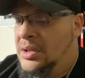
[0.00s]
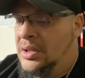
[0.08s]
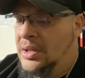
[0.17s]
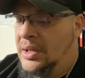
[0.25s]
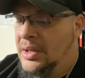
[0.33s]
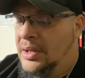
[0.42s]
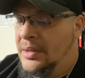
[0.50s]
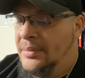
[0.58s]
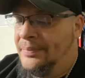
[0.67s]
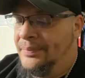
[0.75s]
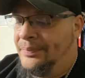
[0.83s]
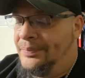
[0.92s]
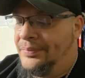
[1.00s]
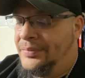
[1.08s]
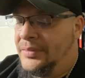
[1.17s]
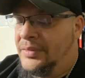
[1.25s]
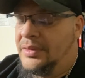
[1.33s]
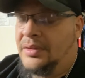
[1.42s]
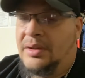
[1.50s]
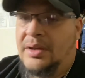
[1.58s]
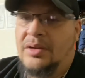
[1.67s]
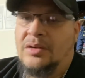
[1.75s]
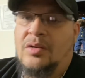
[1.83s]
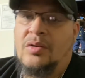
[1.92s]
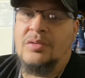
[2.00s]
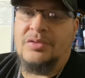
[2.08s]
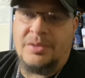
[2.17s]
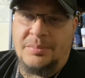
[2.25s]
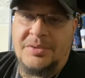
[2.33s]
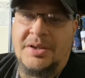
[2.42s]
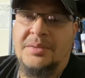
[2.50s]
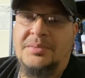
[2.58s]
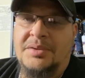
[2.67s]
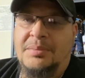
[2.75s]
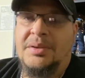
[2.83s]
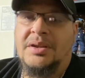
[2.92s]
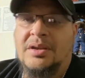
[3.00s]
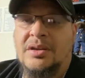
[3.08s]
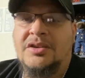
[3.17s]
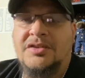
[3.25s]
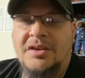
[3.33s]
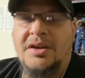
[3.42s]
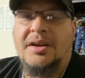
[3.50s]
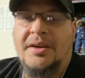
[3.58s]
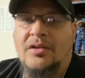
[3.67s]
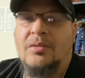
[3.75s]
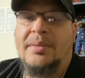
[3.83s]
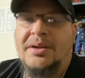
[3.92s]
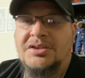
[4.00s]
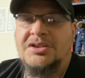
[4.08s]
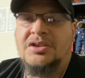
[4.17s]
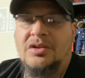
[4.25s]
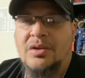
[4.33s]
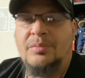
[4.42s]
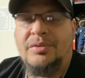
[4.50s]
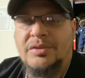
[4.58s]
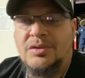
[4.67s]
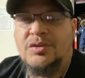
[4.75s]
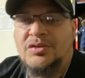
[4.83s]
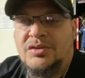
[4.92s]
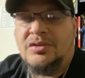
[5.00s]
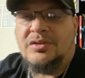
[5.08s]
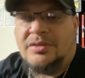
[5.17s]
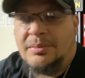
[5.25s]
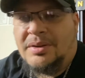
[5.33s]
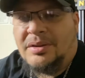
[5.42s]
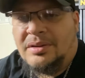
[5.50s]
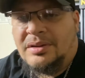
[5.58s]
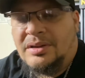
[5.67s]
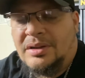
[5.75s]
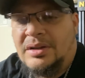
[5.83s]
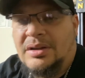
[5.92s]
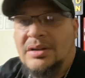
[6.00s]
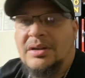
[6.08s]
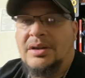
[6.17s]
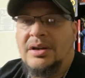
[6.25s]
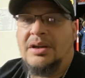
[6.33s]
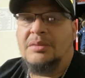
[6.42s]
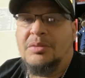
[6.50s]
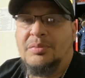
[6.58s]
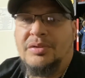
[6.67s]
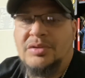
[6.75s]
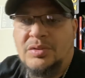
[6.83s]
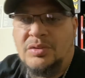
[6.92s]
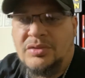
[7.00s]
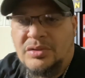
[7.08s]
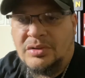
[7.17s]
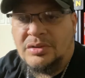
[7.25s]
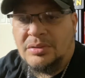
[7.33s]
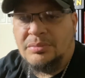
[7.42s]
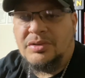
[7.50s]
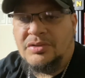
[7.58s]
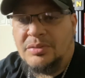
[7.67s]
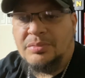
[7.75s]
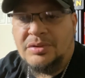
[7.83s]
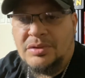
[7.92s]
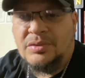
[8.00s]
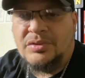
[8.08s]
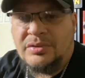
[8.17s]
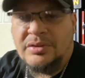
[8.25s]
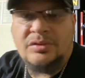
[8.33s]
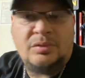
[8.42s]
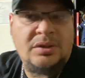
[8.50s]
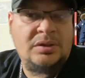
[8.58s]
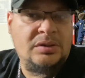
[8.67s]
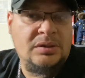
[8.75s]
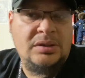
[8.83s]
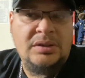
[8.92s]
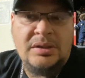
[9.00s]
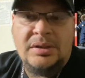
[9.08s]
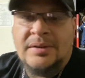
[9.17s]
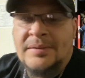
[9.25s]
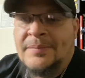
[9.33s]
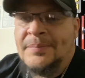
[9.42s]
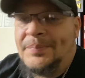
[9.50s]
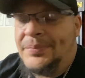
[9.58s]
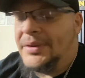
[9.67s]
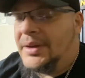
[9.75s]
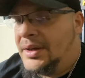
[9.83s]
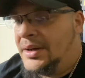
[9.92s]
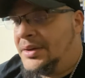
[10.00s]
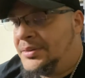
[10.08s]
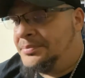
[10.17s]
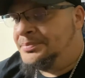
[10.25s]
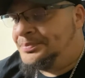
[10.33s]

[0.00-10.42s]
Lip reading: Um, I go sometimes, depending on the setting, I go by Chino the producer because I am a producer, a music producer as well. Um,